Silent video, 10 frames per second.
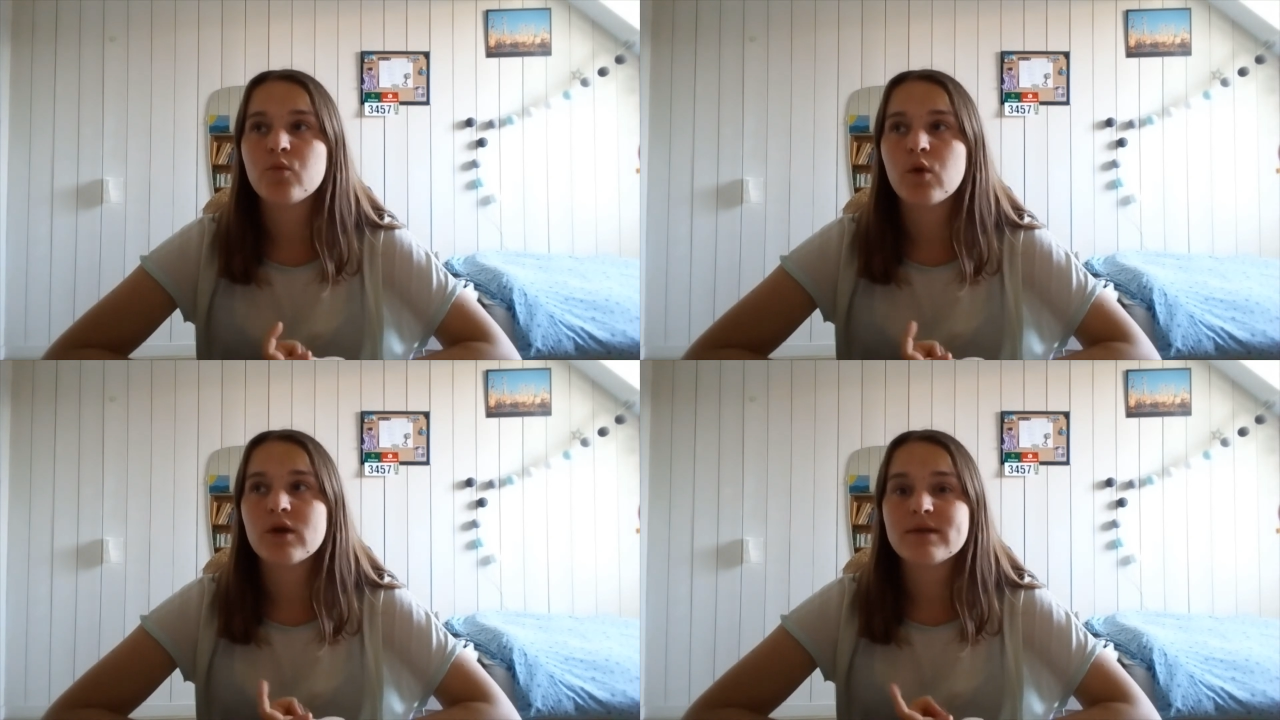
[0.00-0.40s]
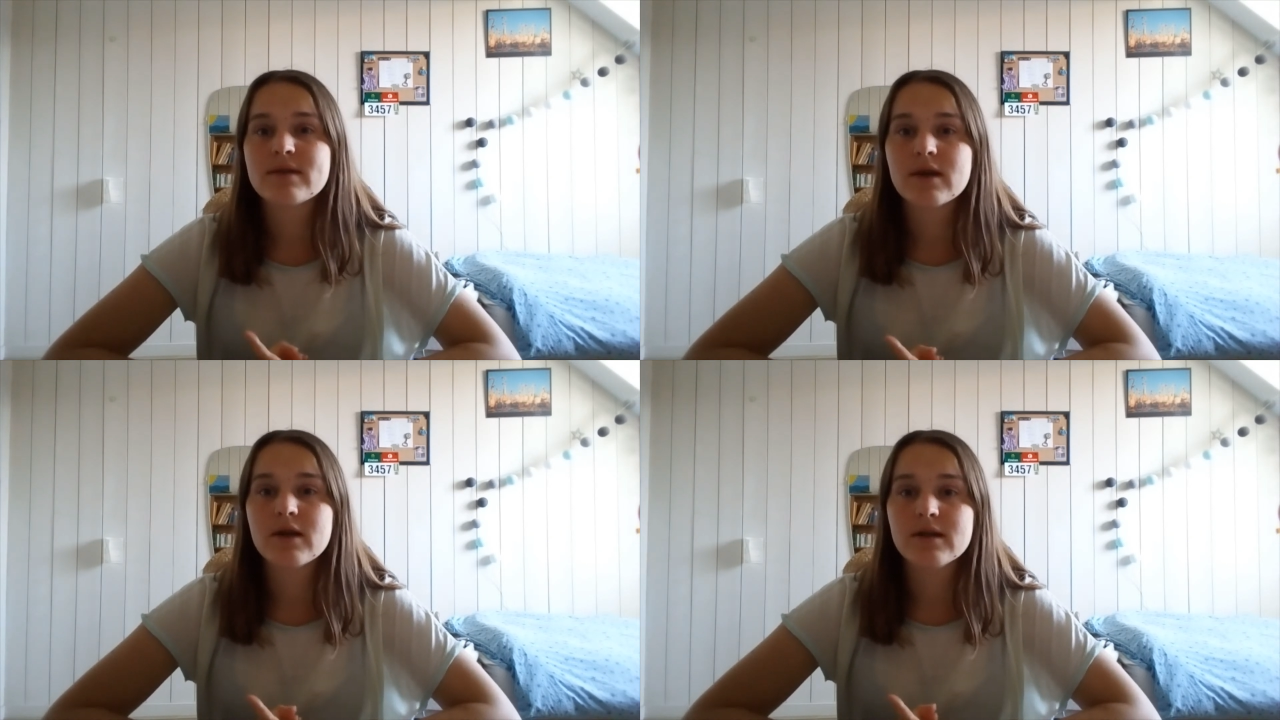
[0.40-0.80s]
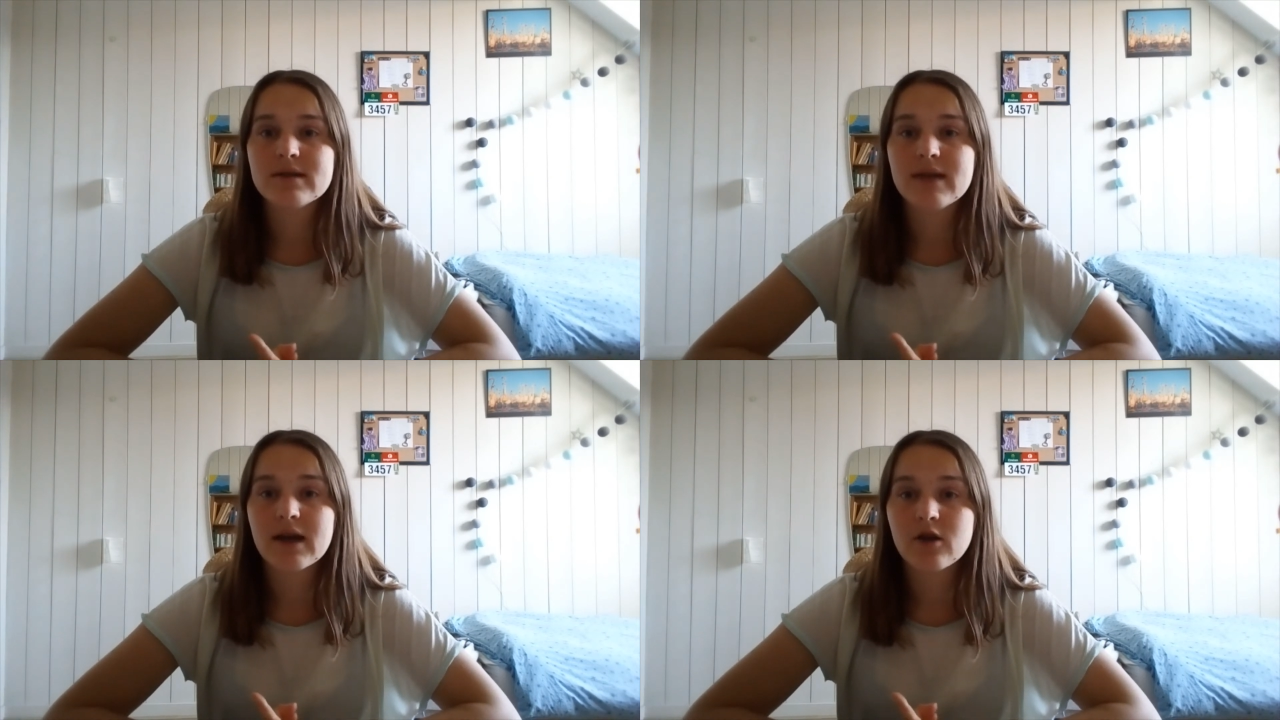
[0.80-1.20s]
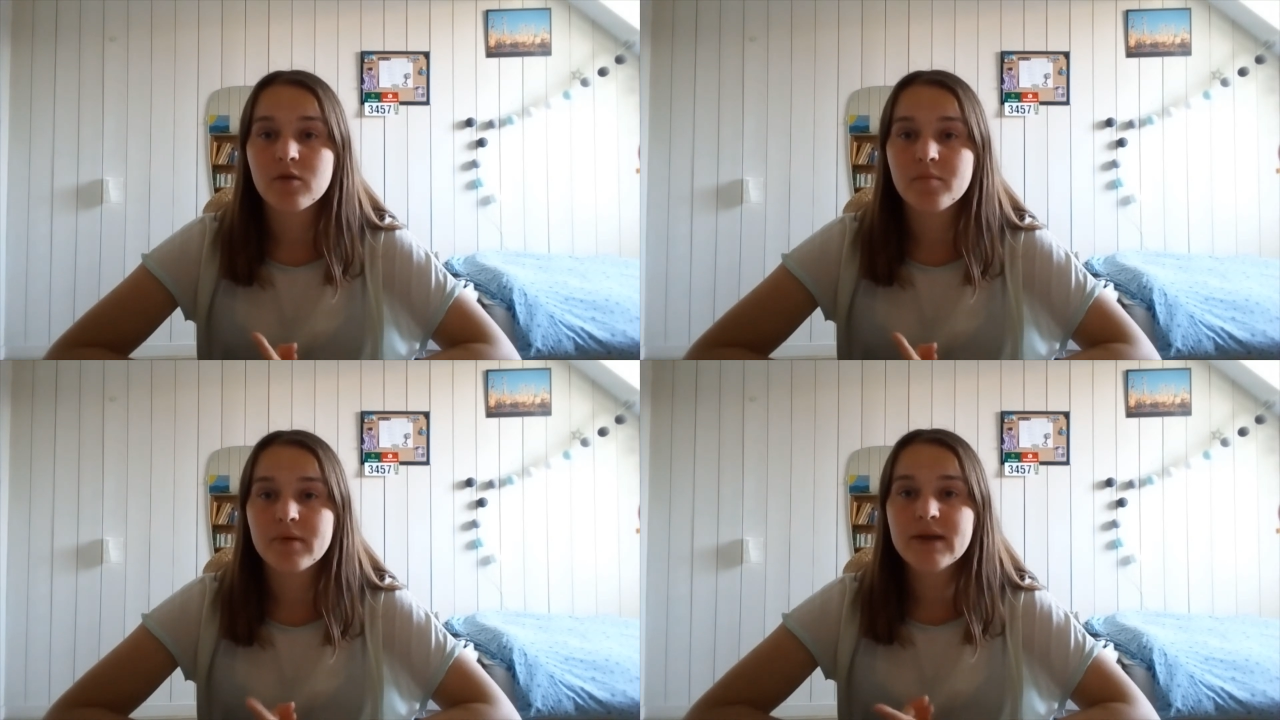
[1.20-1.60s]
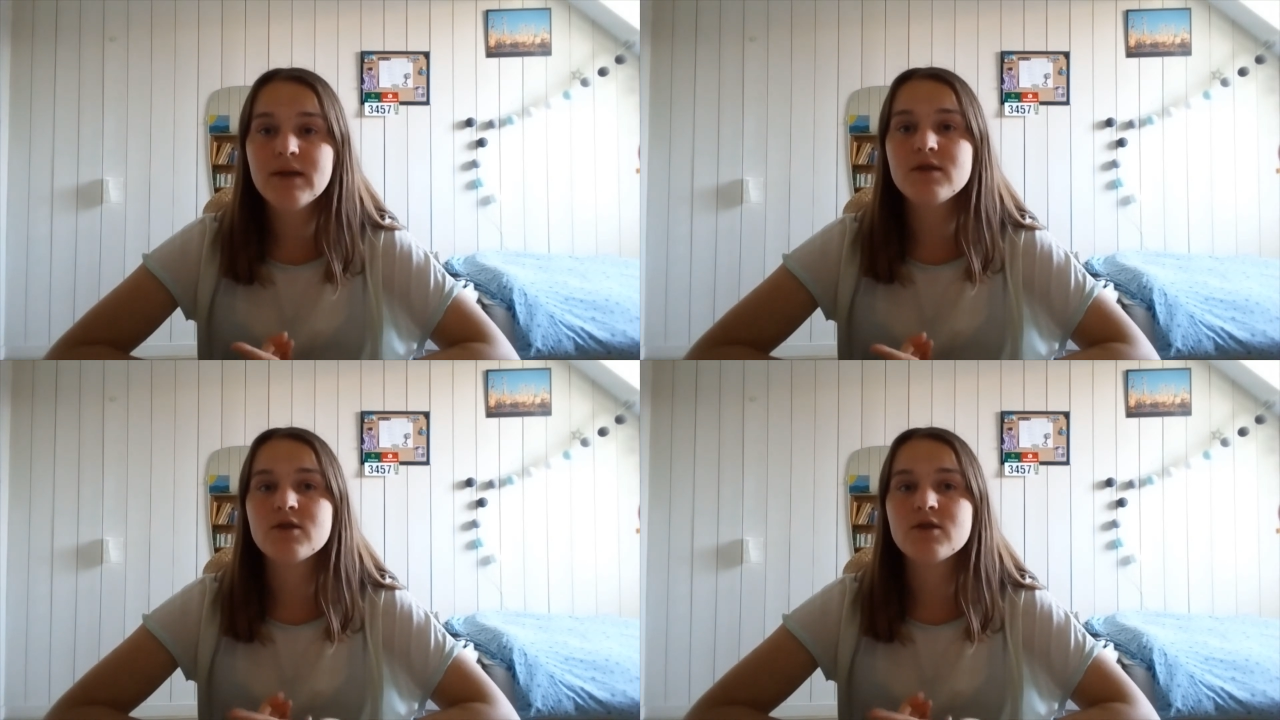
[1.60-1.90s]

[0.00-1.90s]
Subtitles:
was Zyklon B,